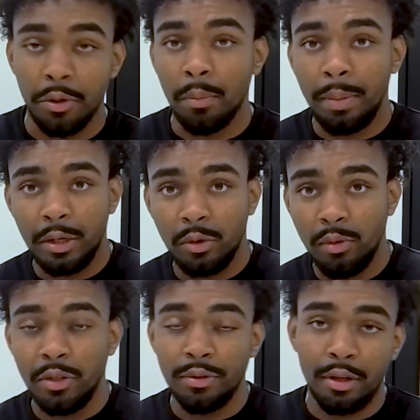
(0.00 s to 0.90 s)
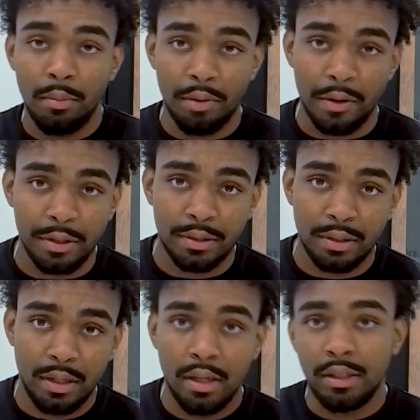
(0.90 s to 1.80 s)
and you sell brownies.
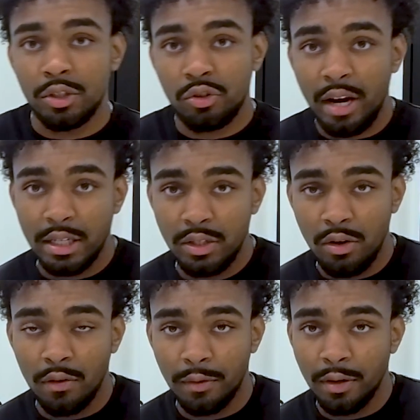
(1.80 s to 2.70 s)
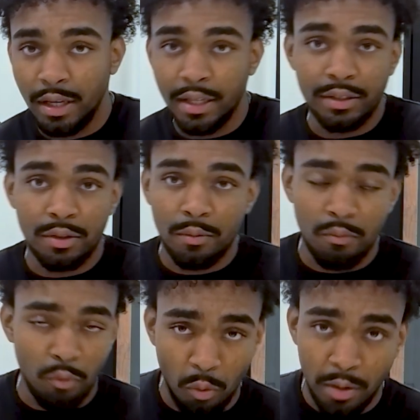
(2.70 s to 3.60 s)
The attraction offer is
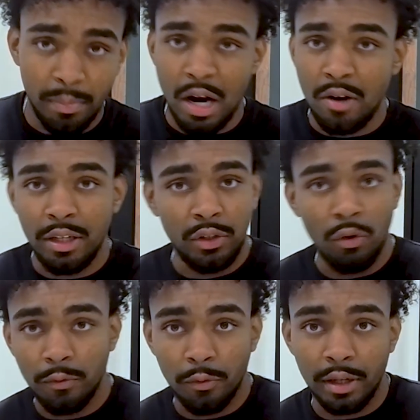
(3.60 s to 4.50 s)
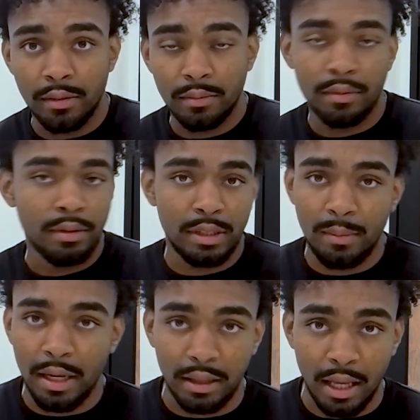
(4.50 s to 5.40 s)
1 brownie, 2 free,
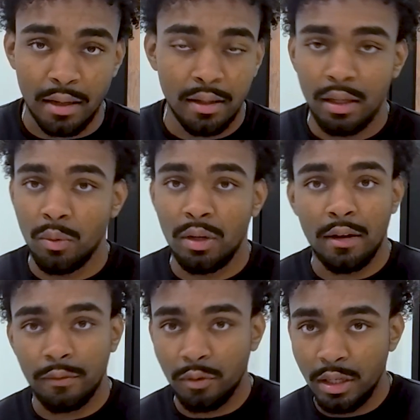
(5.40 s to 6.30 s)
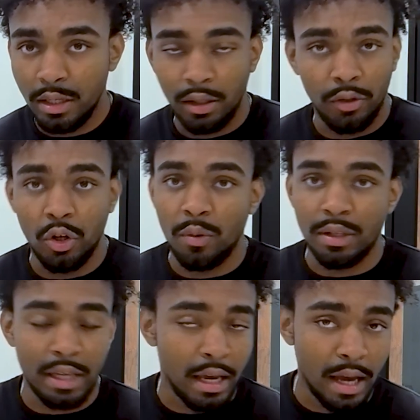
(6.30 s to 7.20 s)
something like that. You wanna have free, you don't wanna
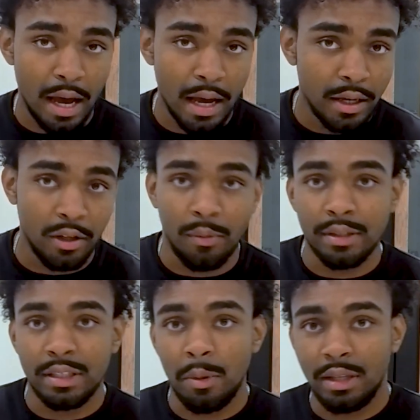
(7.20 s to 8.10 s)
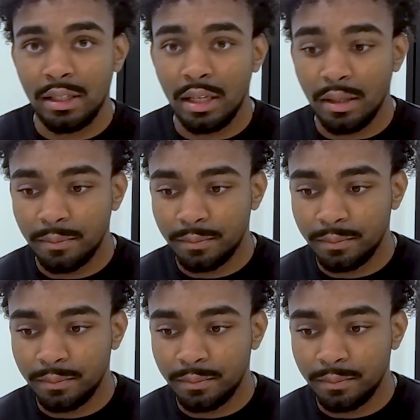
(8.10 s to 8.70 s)
say AI, you wanna say what they get.